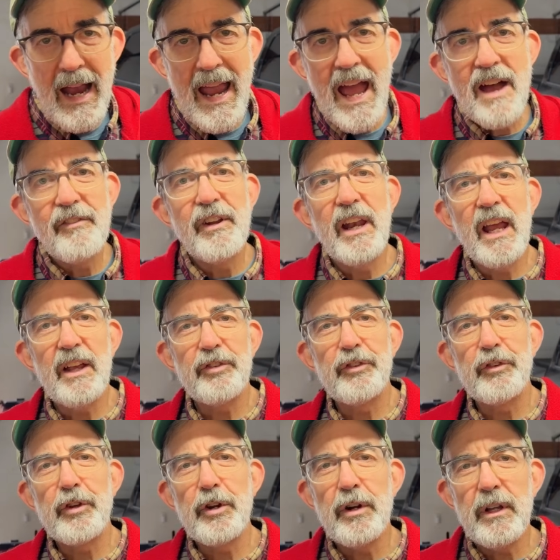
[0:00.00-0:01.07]
have an
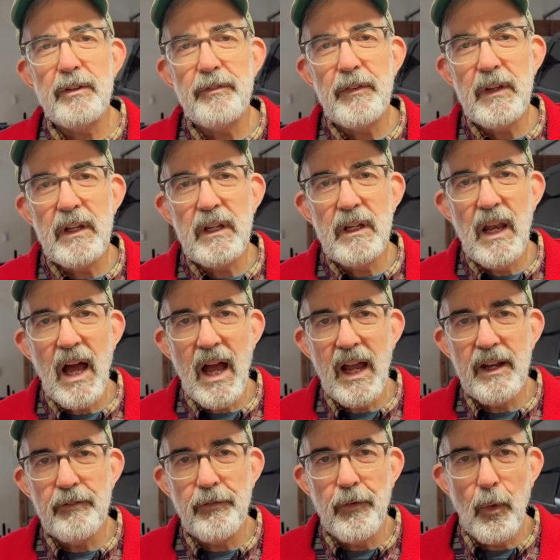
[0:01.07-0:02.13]
S30V
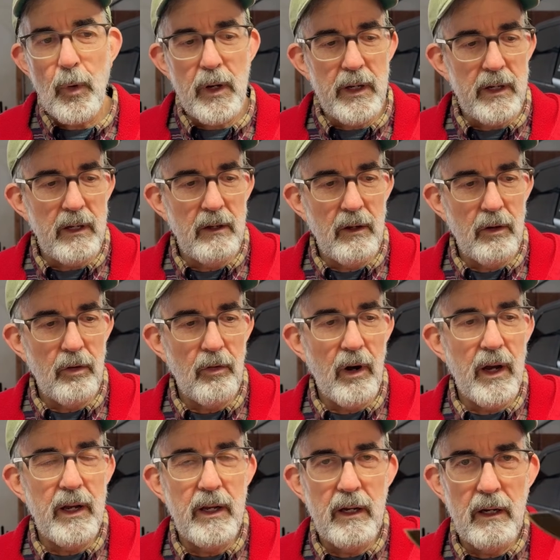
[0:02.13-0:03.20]
940
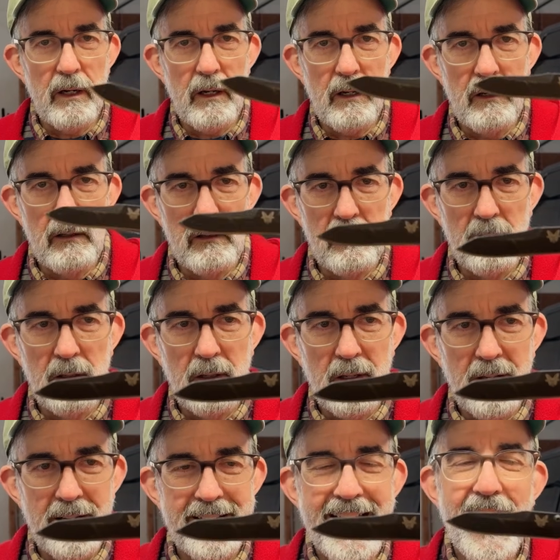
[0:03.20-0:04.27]
right here.
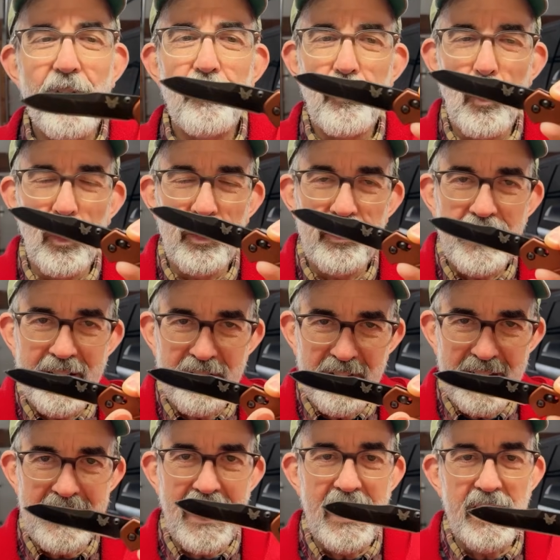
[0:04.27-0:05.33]
Now, of course, that's
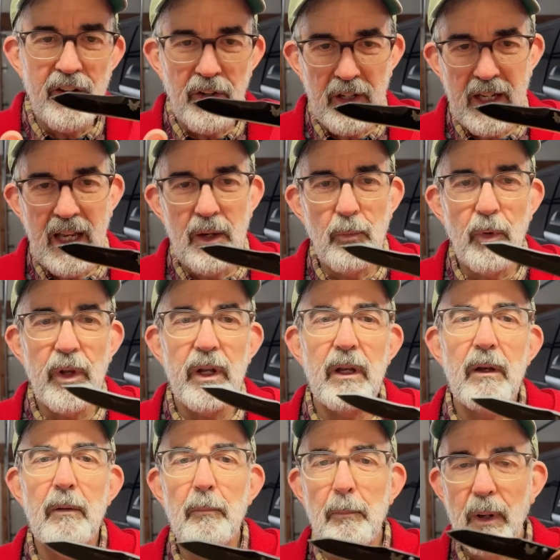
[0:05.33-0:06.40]
not the handle that came with it,
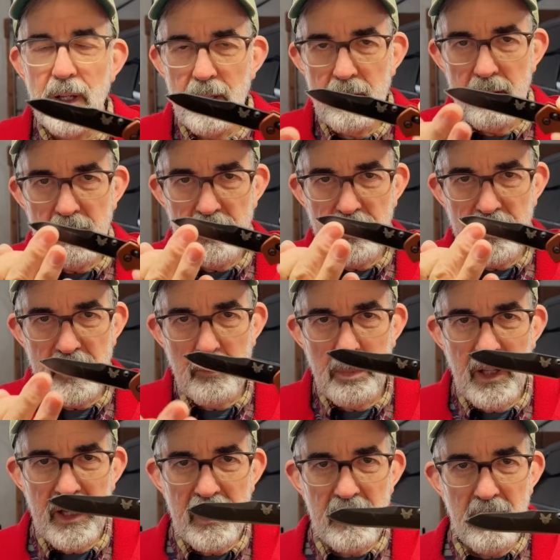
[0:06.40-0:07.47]
but this is the
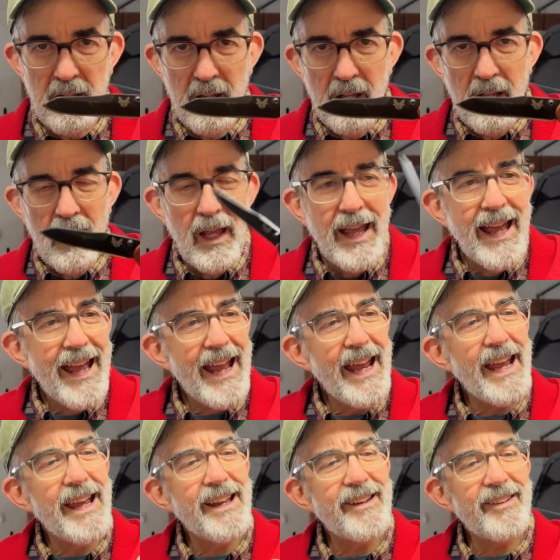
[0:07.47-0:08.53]
blade.
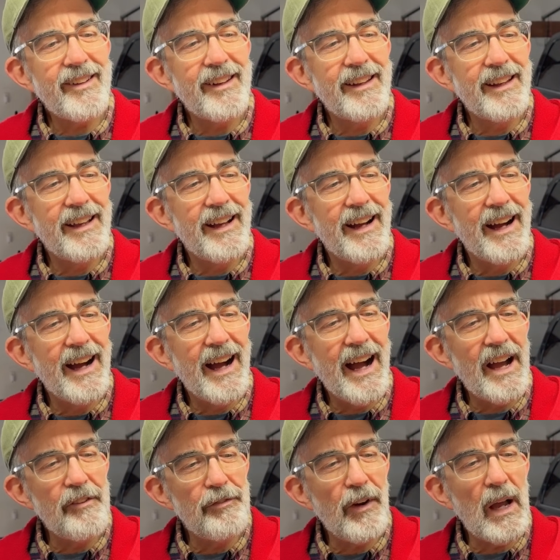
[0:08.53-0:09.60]
And
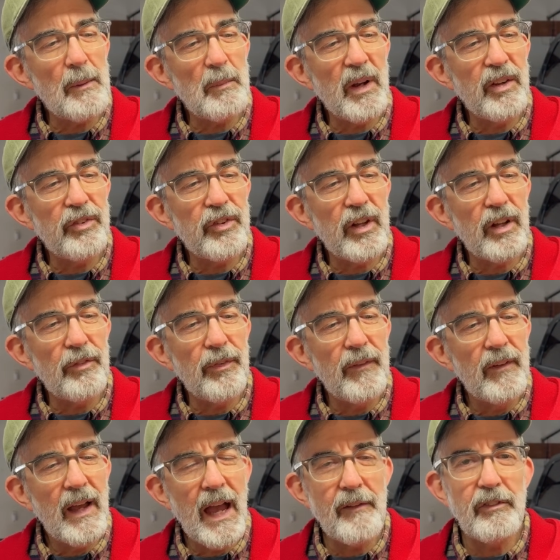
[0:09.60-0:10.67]
I find myself
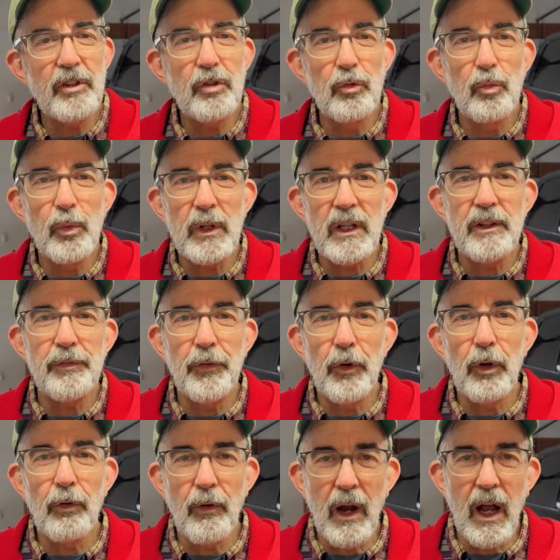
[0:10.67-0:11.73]
having to really fool
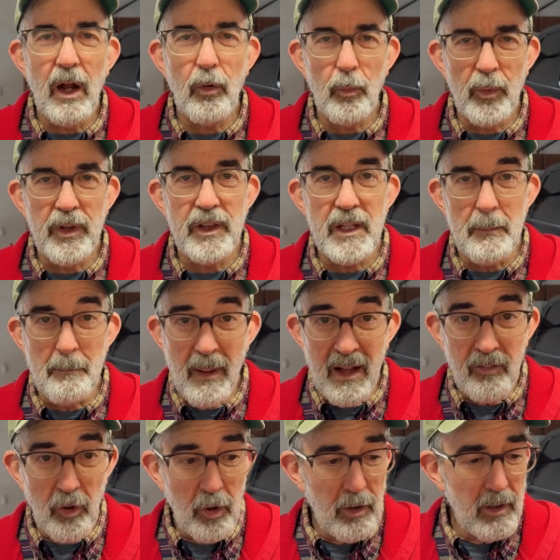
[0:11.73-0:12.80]
around with the
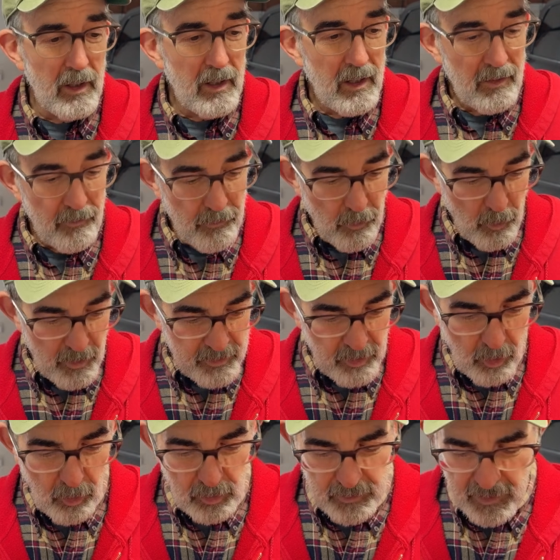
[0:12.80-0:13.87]
bevel for it to
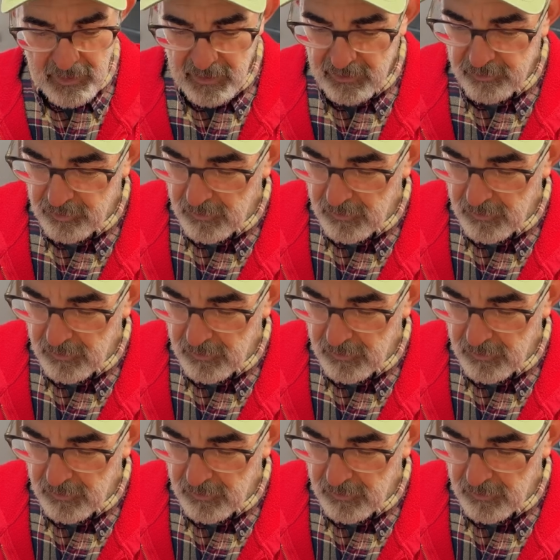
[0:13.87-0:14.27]
hold an edge.